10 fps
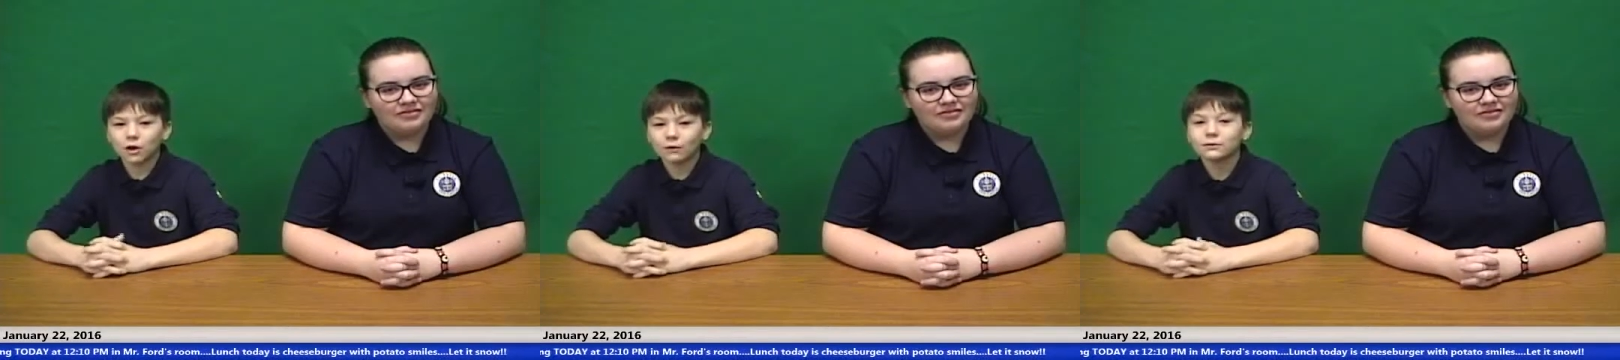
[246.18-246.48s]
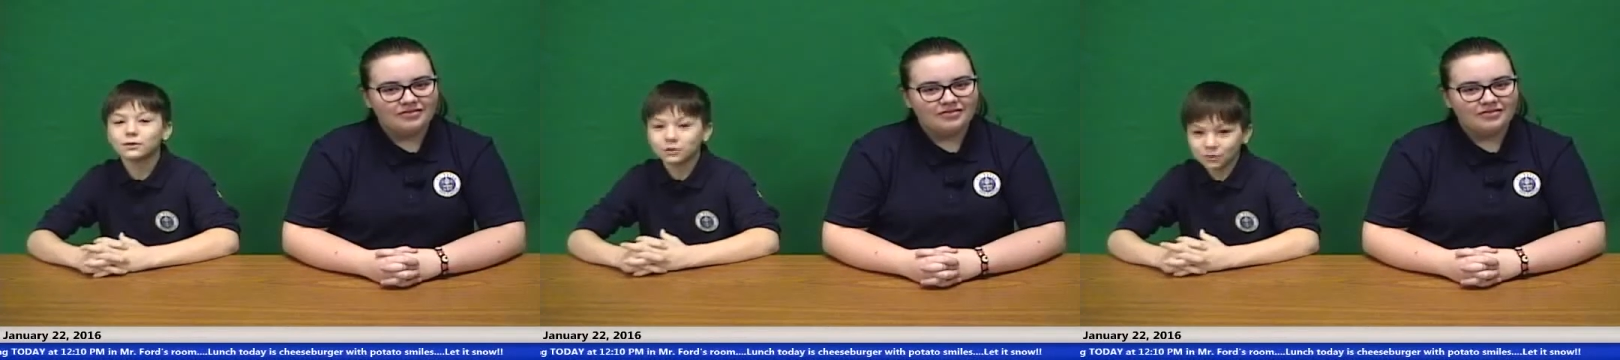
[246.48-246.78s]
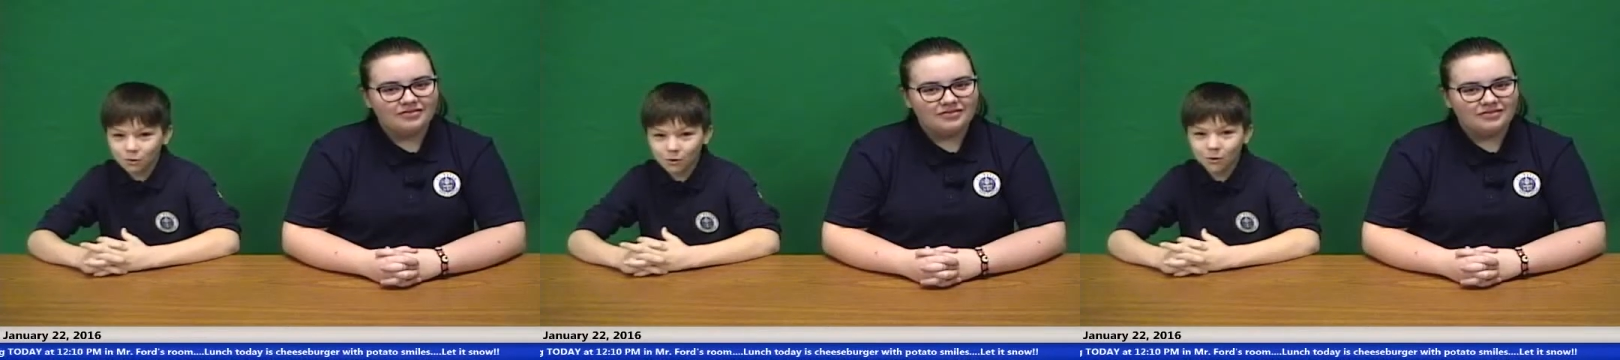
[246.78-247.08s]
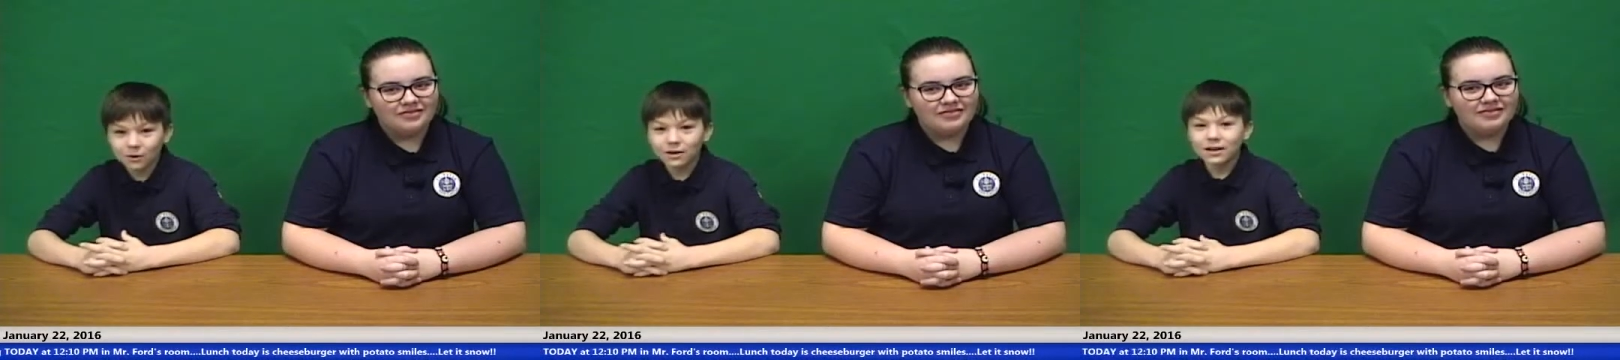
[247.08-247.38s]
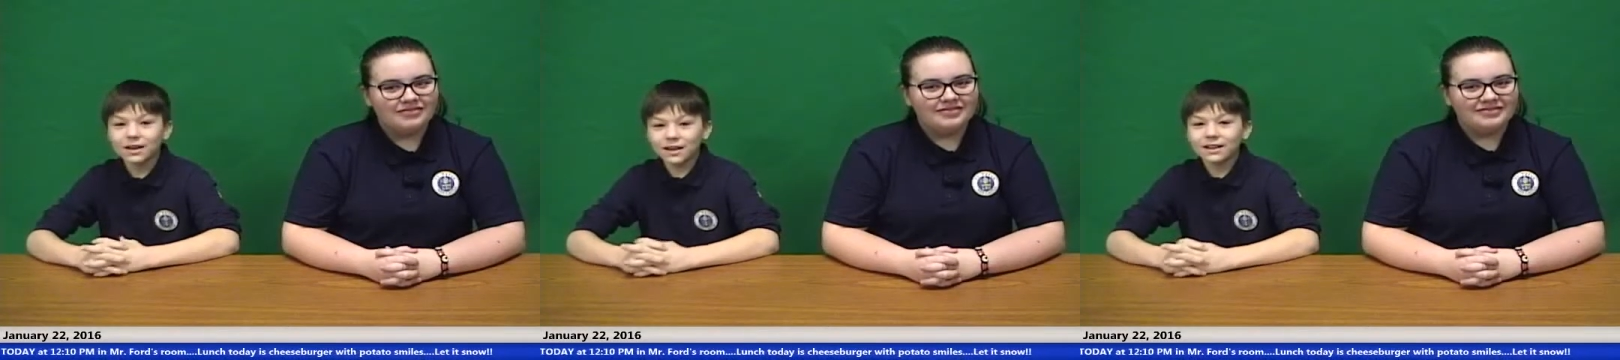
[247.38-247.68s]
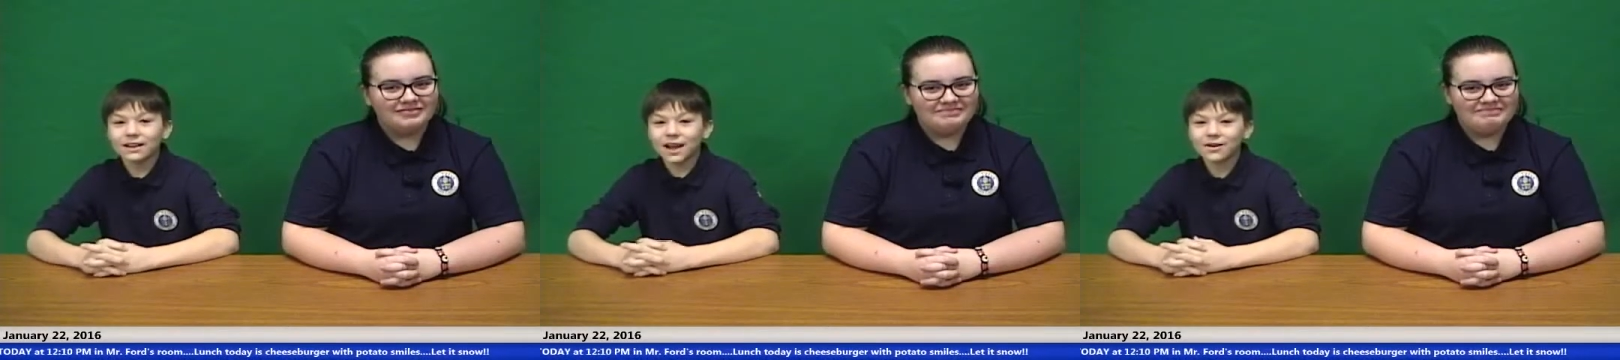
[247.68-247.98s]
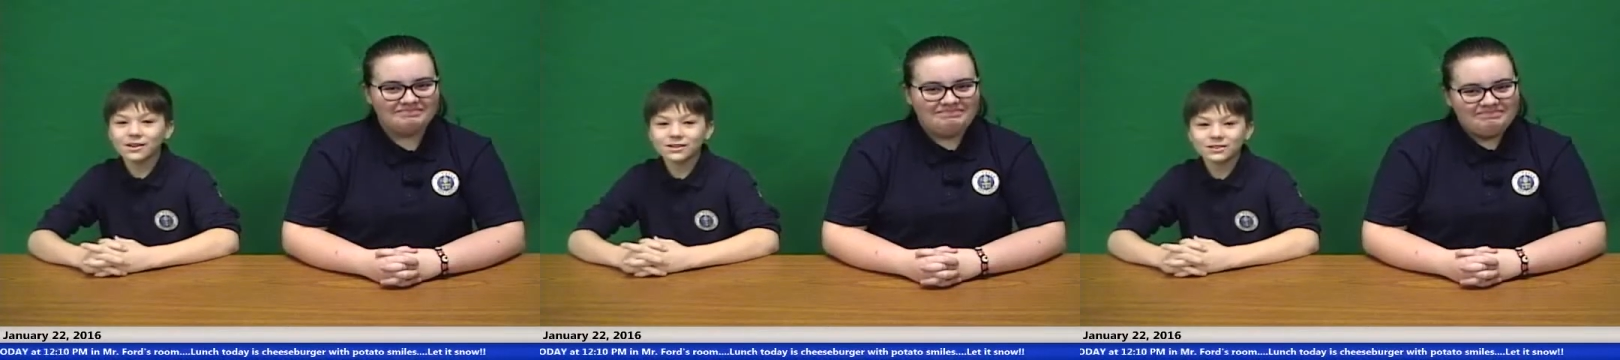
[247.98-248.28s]
Speaker 1: off of school.
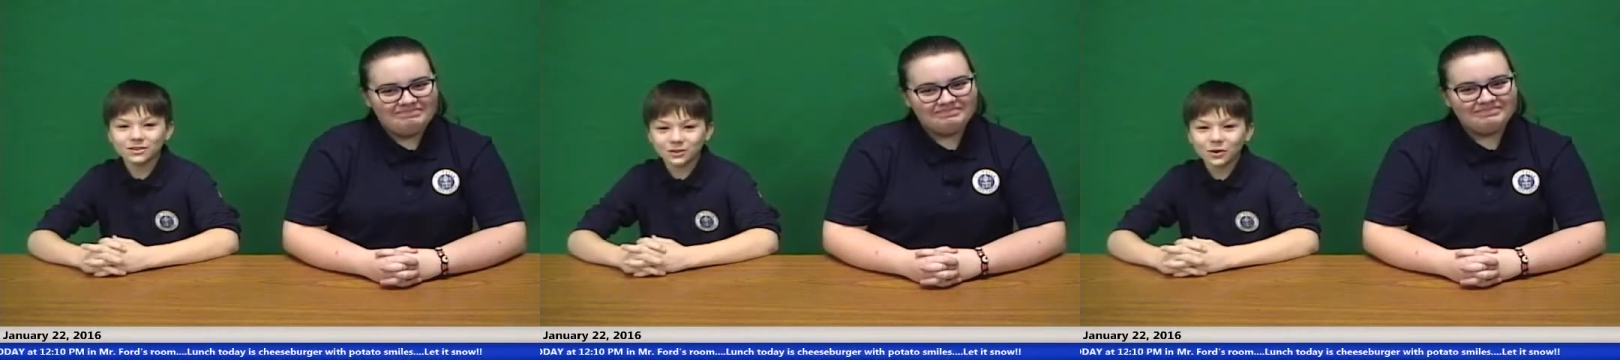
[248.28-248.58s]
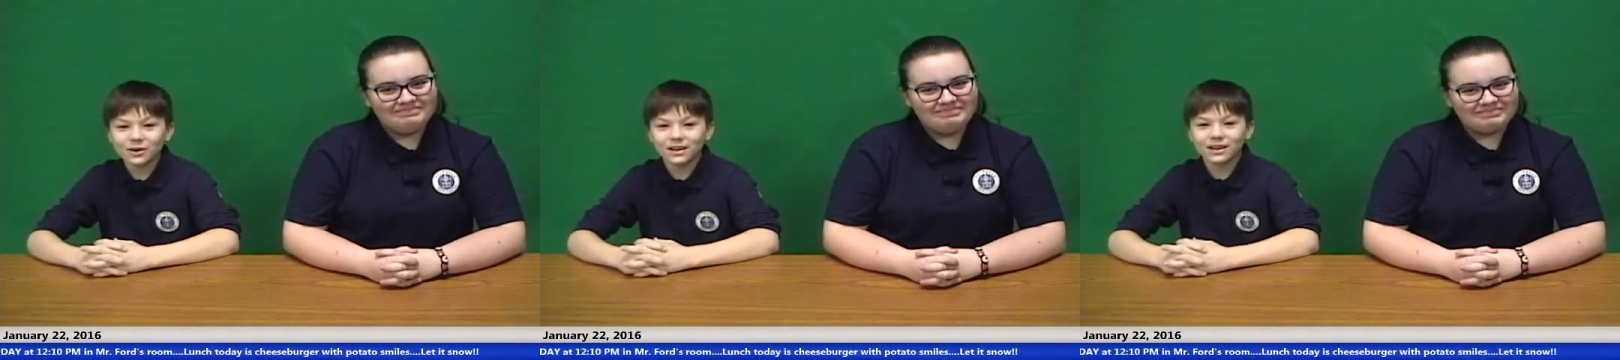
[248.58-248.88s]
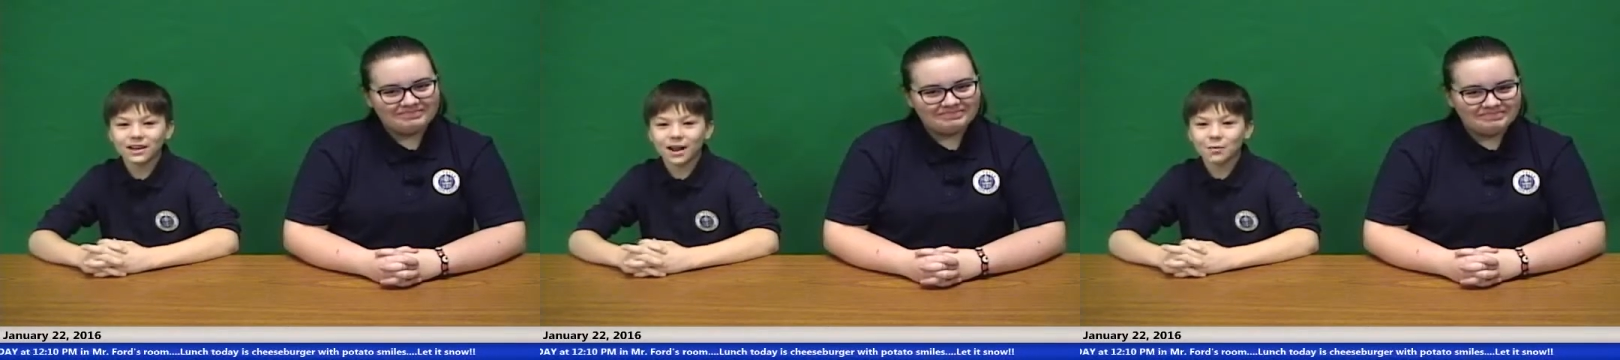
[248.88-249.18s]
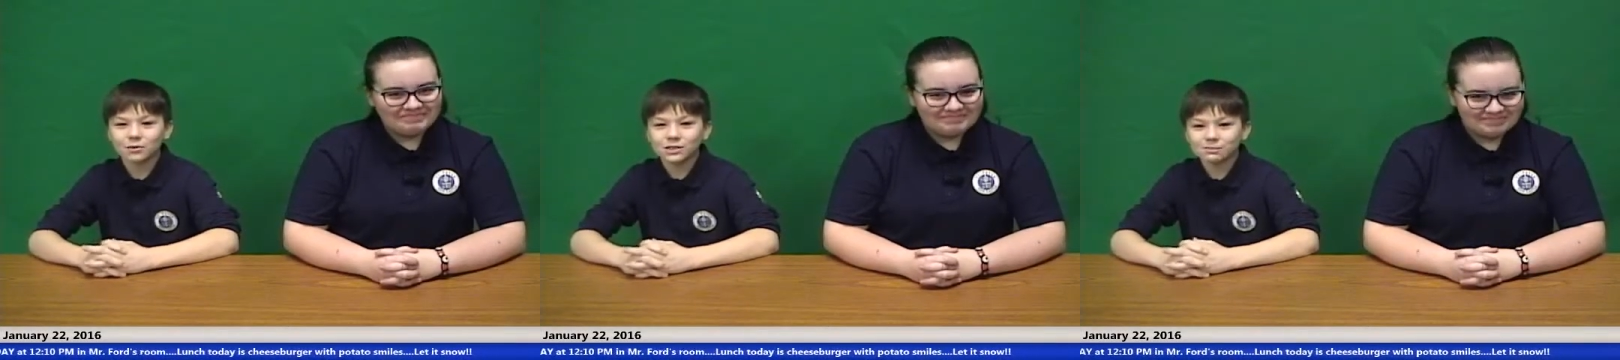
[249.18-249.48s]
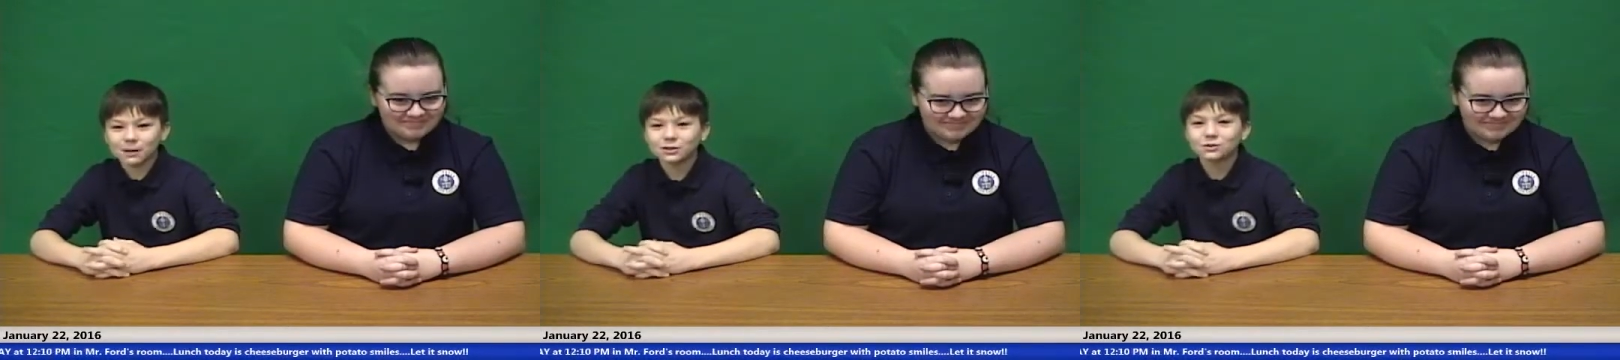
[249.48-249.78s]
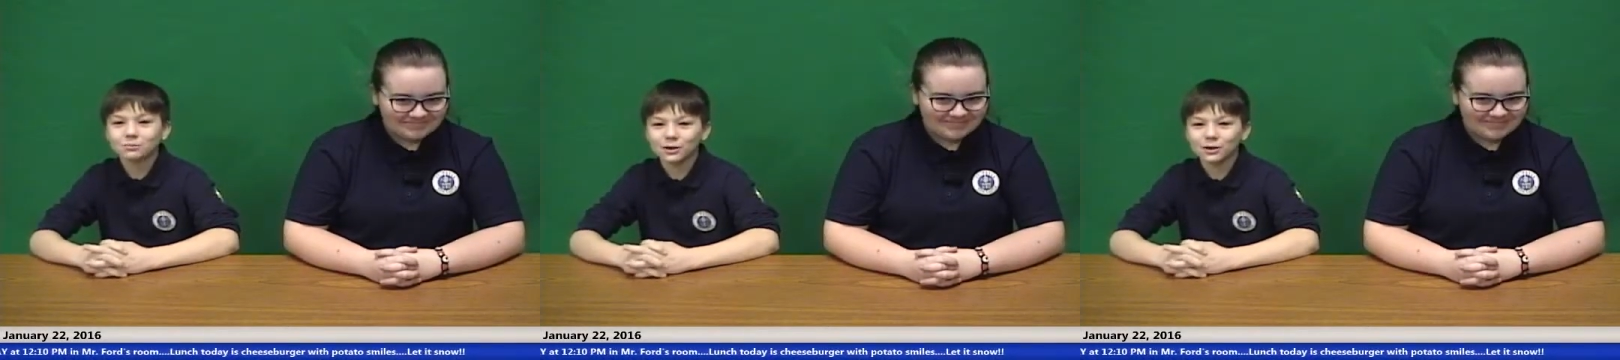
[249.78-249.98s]
Now here's Jordan again with a special